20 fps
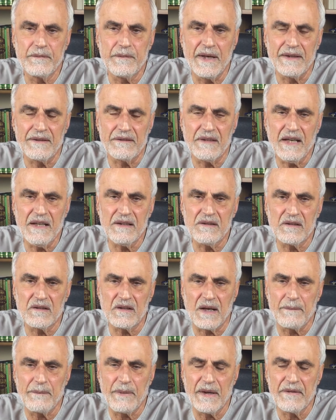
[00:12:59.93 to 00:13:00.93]

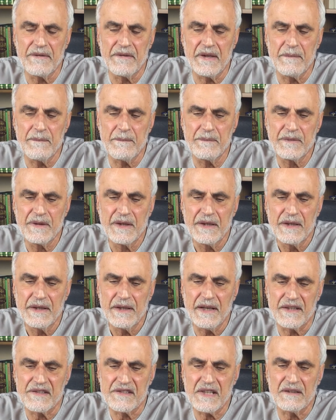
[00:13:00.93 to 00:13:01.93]
mandated upon them
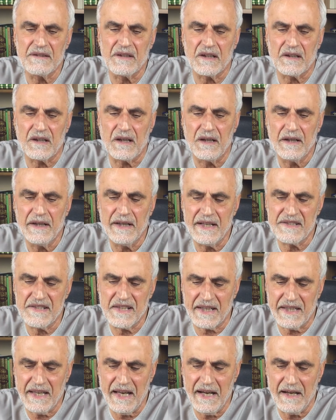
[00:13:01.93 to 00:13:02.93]
a sadaqah, a
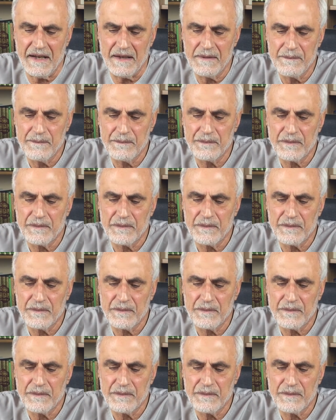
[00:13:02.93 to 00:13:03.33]
zakah.